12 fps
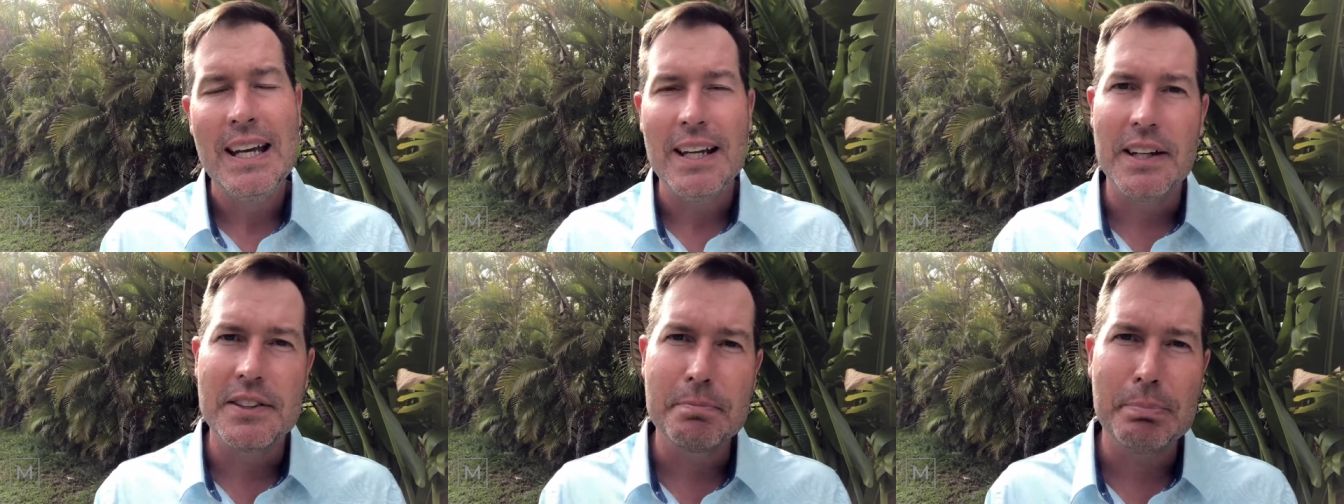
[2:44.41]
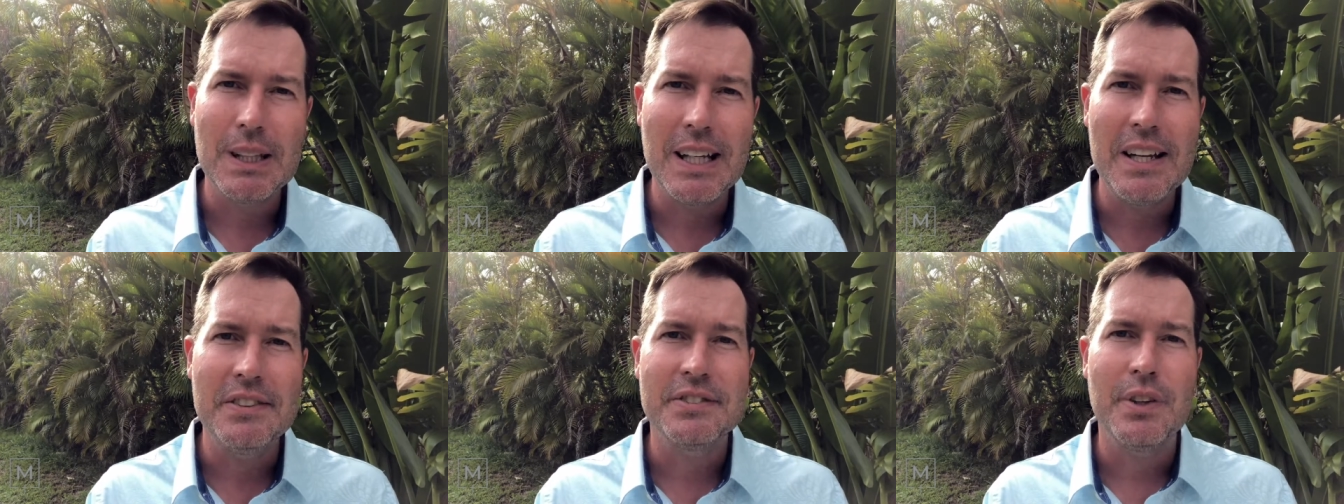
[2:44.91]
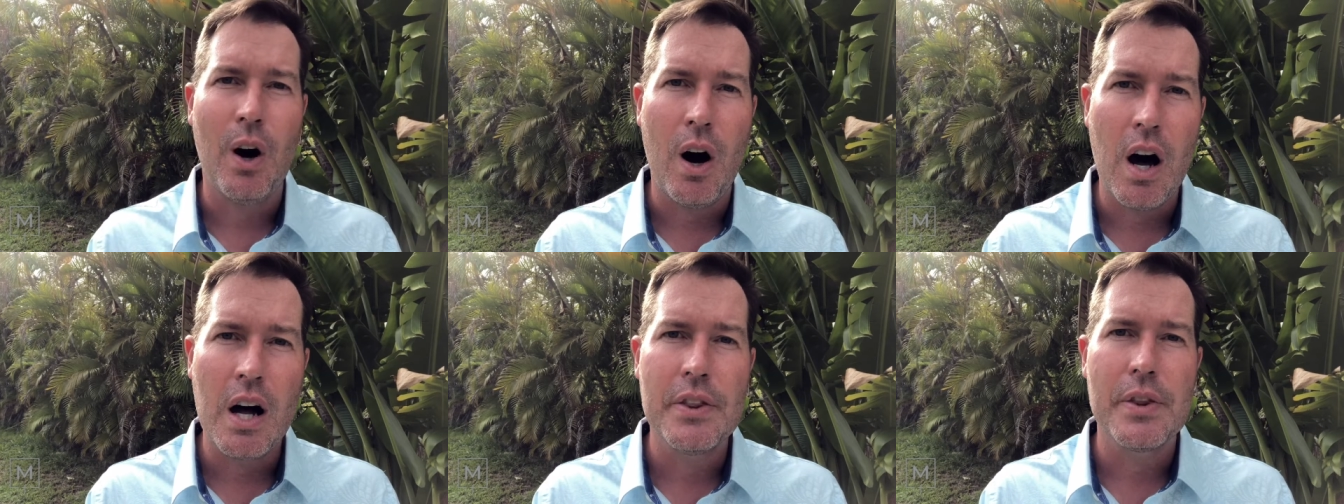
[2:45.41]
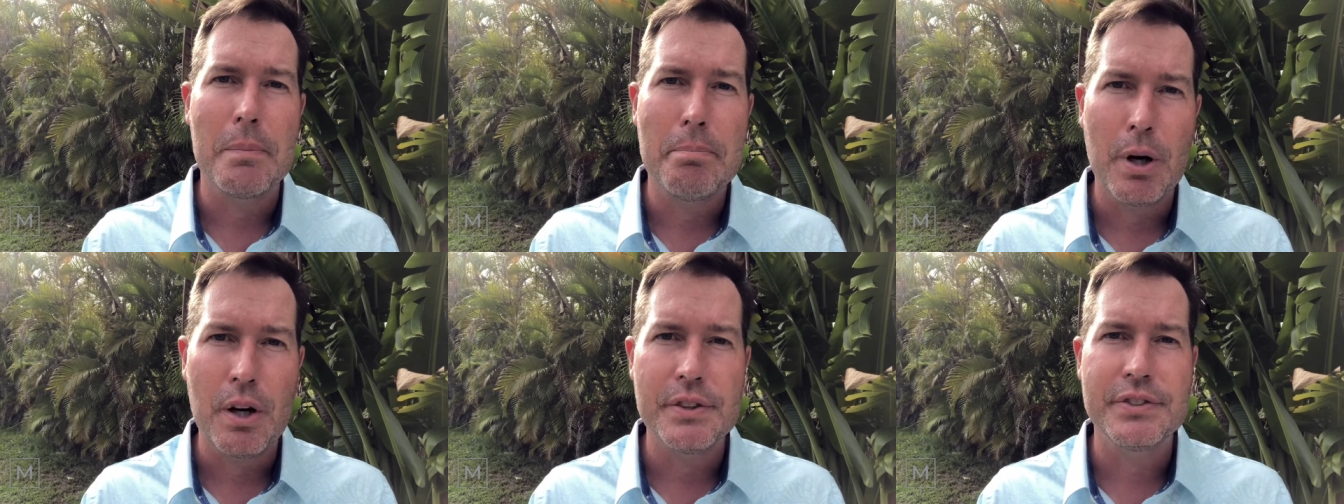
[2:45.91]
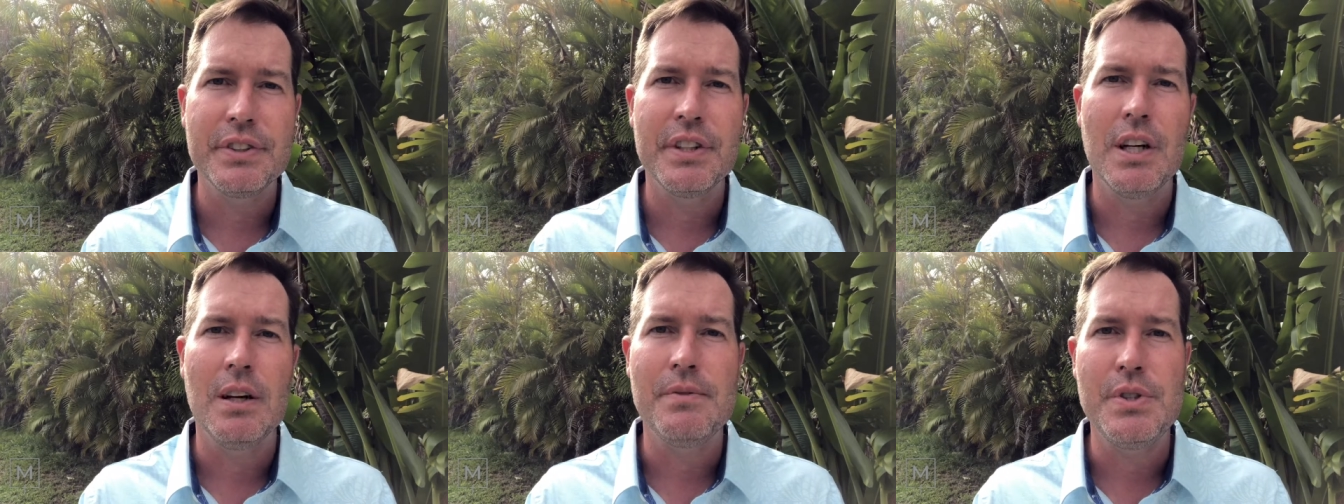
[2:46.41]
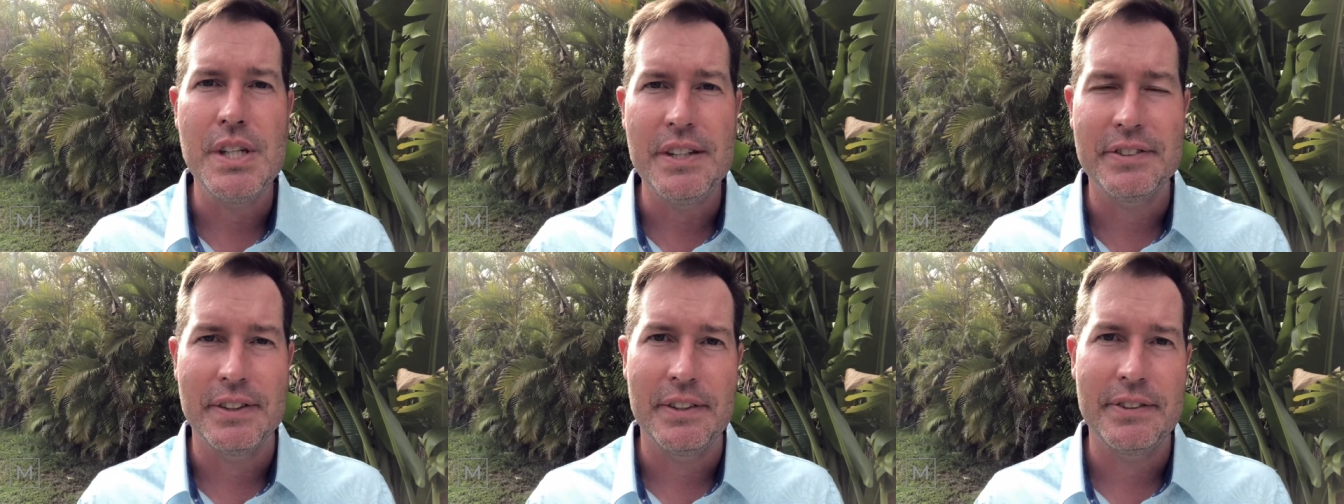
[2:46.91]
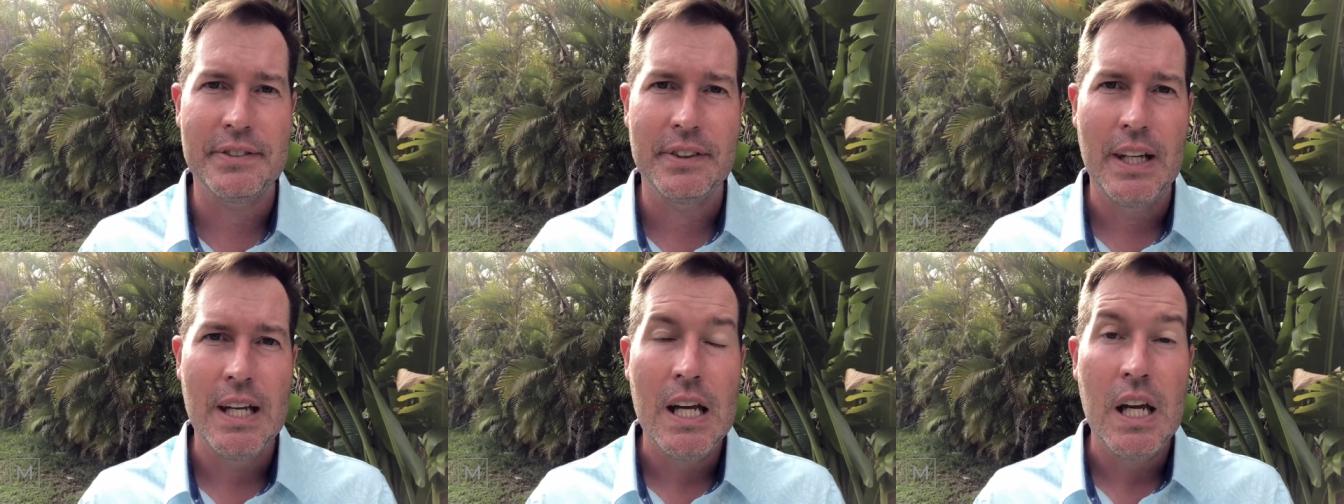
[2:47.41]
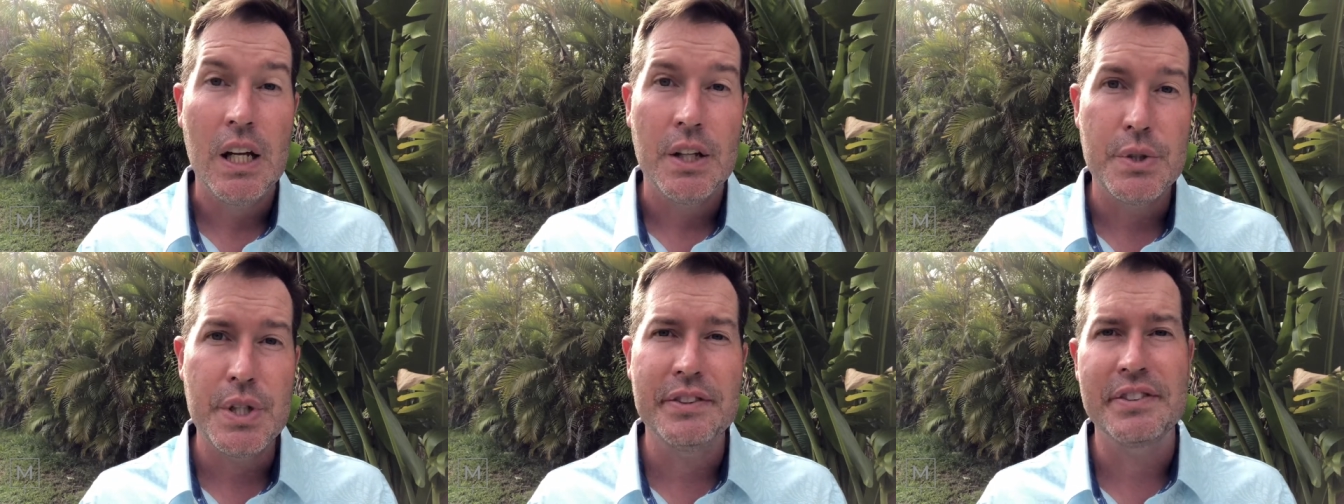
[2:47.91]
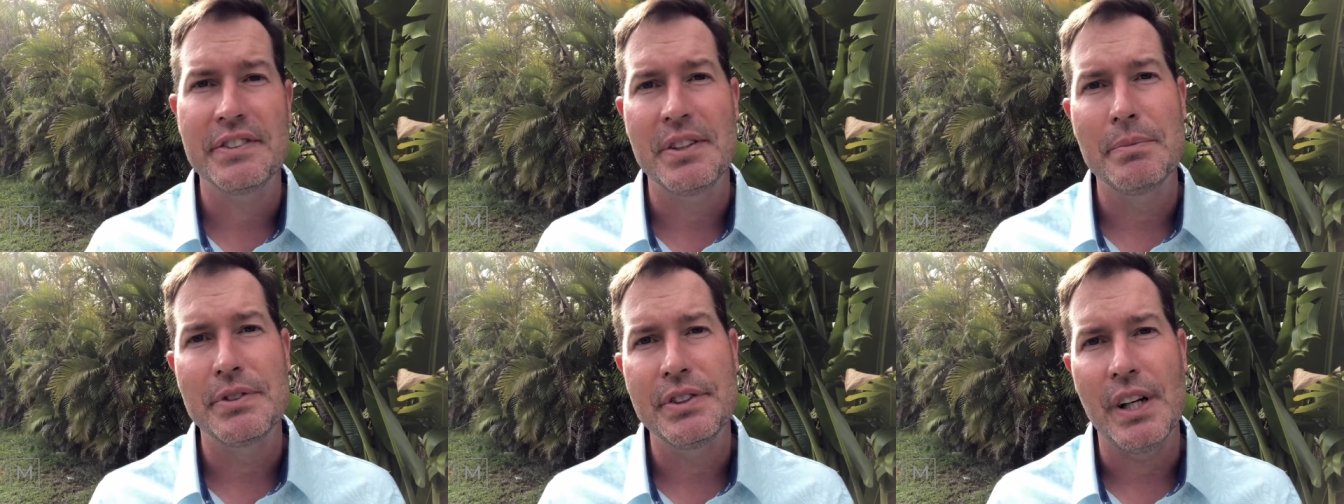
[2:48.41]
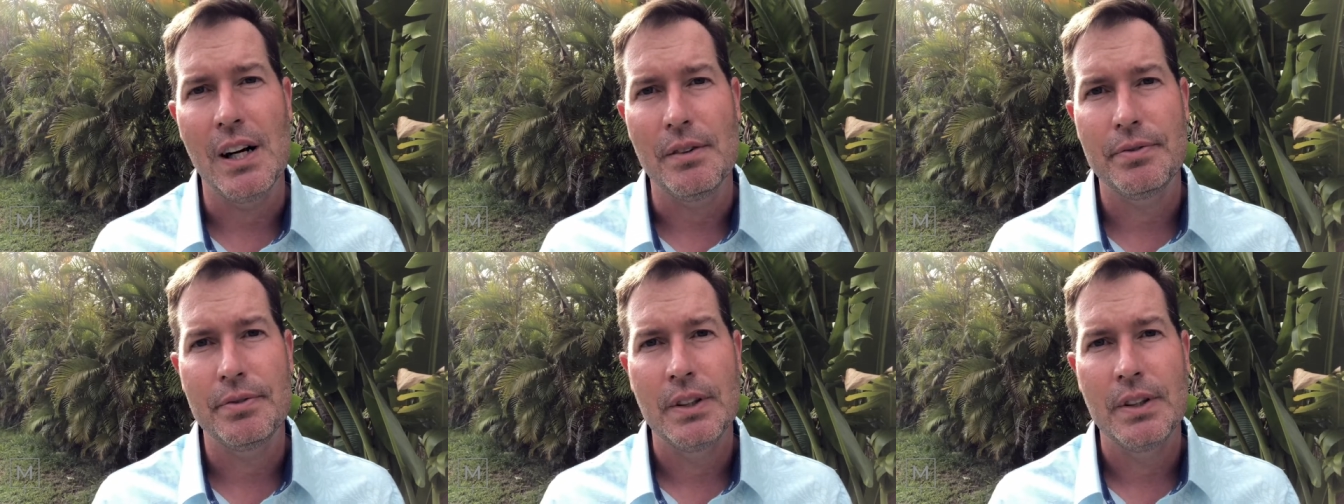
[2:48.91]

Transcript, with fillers: is placed on the person of Jesus, Jesus himself